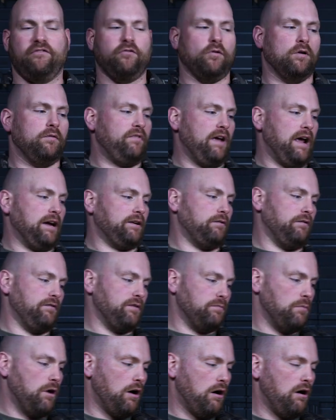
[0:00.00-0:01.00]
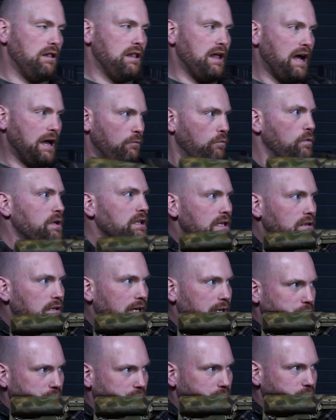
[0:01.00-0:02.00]
form factor of the MAWL. I really
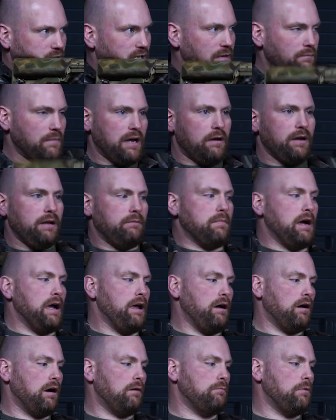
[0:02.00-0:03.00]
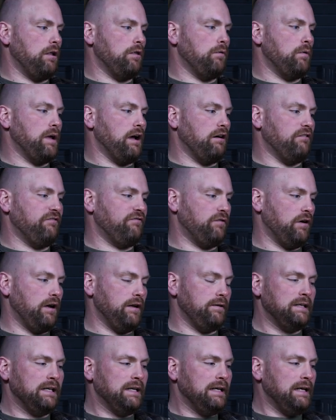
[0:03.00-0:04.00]
like being able to get my arm all the way out
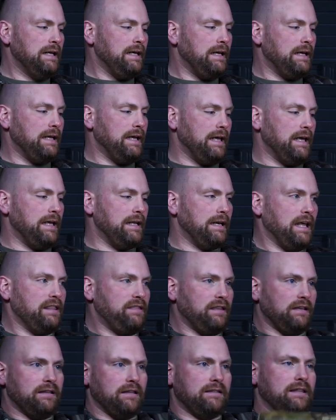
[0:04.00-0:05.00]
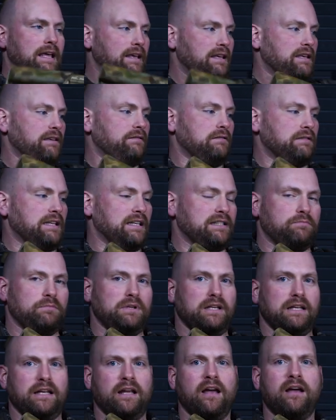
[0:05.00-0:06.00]
front, and I think that lets
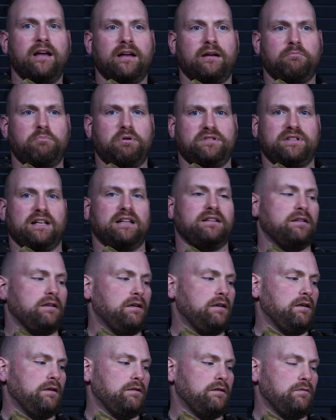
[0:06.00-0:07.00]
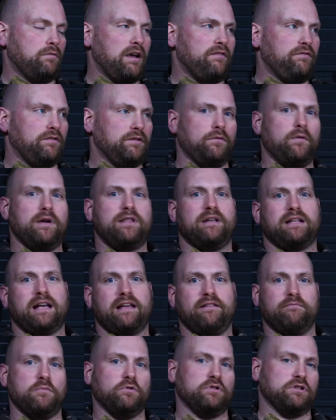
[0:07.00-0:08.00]
me present the rifle in the way that I
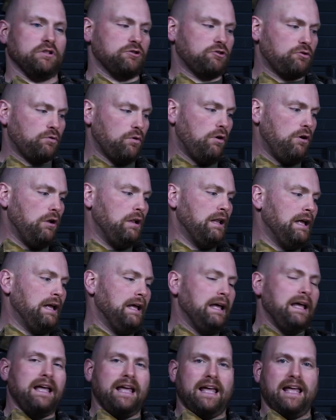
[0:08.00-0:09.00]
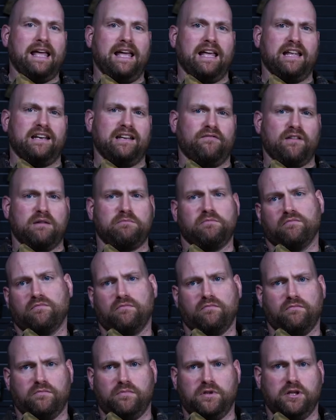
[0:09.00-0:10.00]
have most control, and if
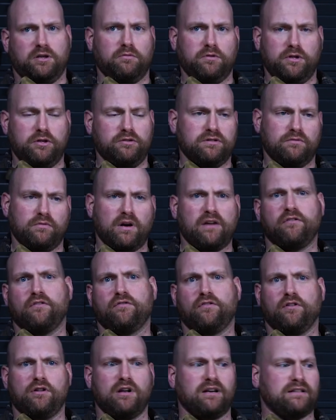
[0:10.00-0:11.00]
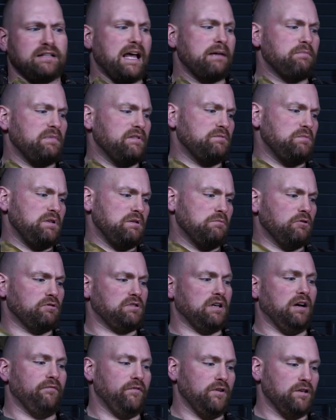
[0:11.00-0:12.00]
I'm, you know, using the rifle for a long time, gives me the most
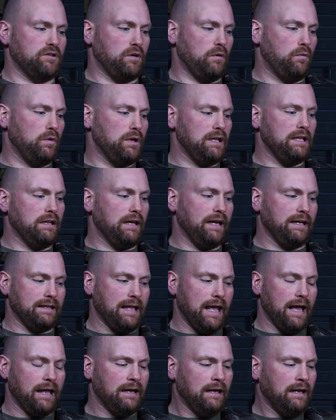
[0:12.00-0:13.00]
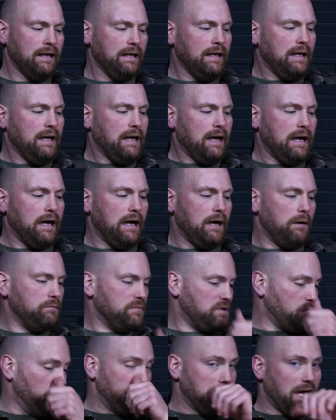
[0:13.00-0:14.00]
comfort. So I really like that.
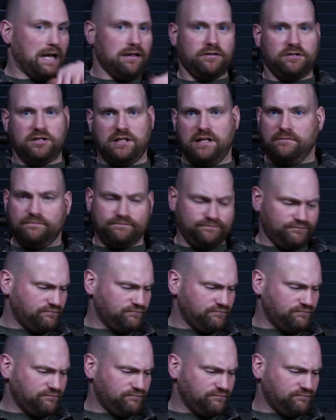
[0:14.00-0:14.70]
Switchology,